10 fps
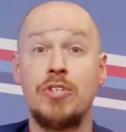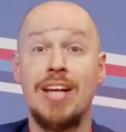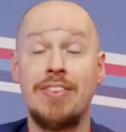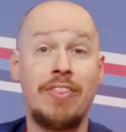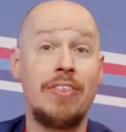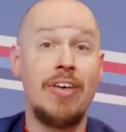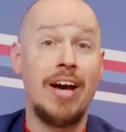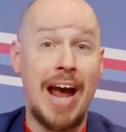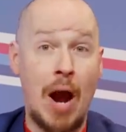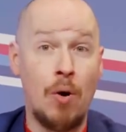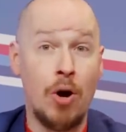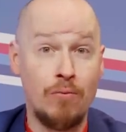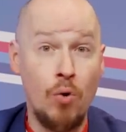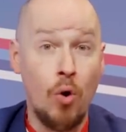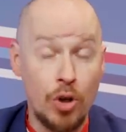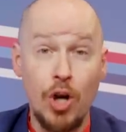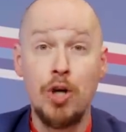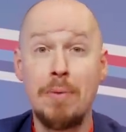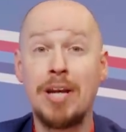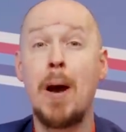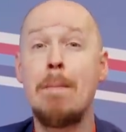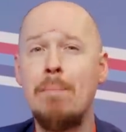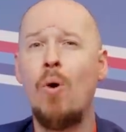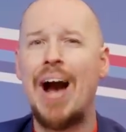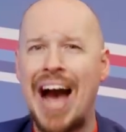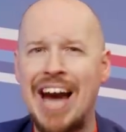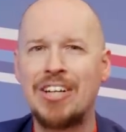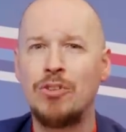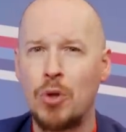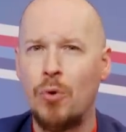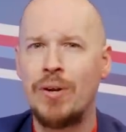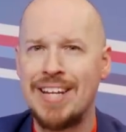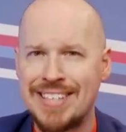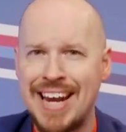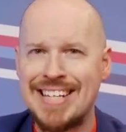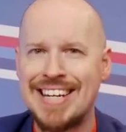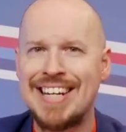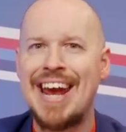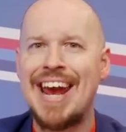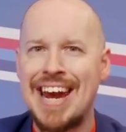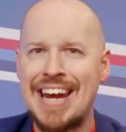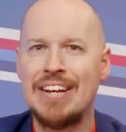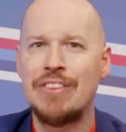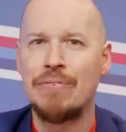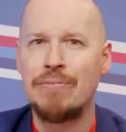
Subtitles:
said that the third hour of Raw could become more adult orientated in the